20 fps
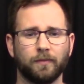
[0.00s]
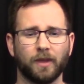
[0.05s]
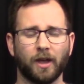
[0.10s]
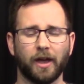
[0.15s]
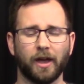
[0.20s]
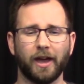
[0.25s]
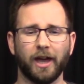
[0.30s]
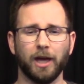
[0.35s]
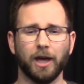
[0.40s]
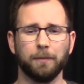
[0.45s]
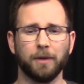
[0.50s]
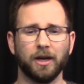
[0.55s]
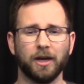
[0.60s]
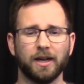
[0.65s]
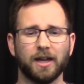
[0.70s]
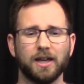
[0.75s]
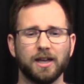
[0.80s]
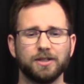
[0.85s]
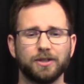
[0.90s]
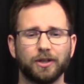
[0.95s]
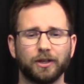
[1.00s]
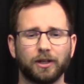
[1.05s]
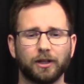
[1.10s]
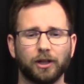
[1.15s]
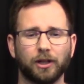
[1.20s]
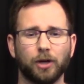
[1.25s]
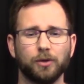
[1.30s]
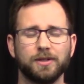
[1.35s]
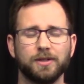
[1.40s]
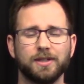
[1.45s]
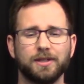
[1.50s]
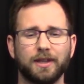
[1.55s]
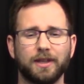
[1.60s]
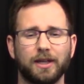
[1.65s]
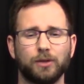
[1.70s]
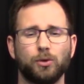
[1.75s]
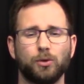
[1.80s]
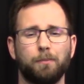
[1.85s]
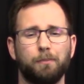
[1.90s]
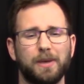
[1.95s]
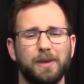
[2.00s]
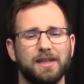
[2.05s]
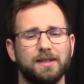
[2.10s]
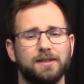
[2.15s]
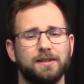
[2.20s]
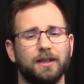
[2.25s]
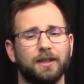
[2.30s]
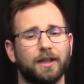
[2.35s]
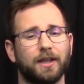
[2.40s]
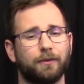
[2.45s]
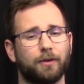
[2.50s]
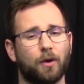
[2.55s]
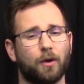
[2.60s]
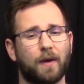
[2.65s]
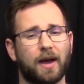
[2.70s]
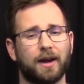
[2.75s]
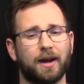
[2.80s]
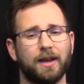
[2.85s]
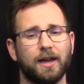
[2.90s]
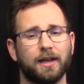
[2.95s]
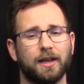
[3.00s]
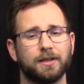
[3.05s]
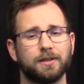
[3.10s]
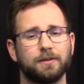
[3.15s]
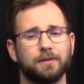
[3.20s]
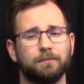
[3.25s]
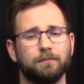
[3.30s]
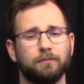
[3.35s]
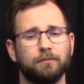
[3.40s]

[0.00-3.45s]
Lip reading: Eomer is the closest thing to a beat stick that Rohan has.